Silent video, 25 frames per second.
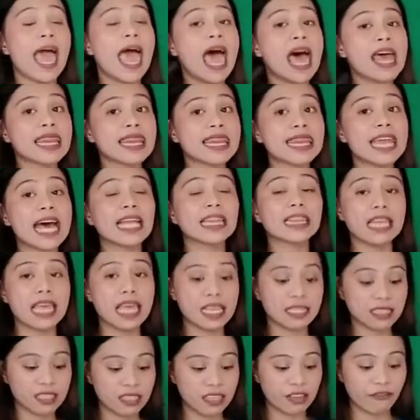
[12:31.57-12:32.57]
And that
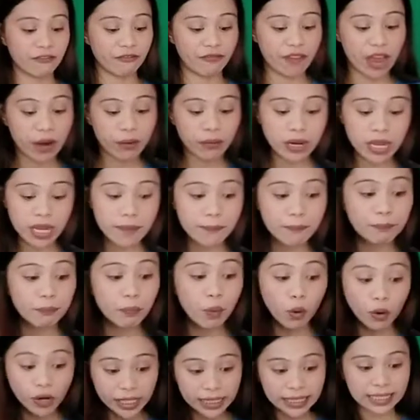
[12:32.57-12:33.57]
is the very
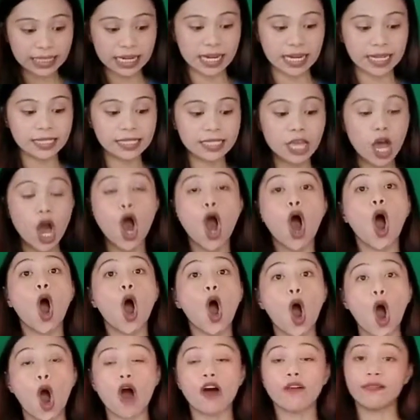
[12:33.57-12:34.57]
importance
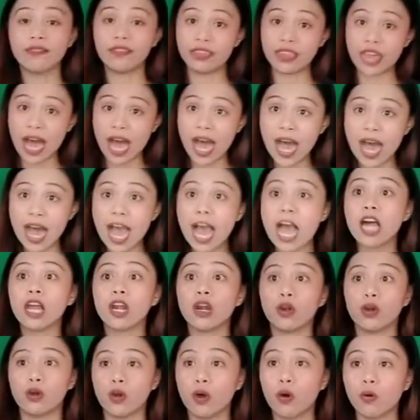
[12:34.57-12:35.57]
of the
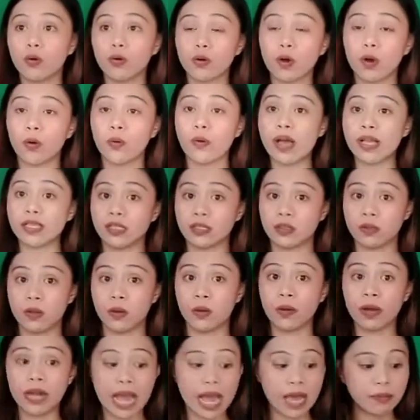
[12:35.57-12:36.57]
logo and
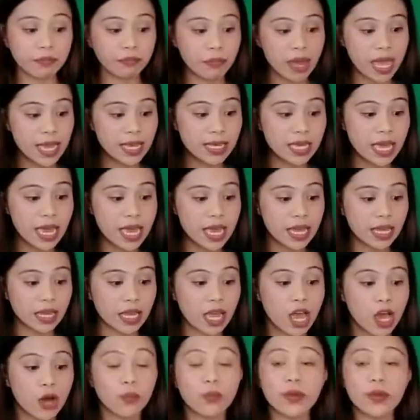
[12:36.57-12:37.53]
slogan making.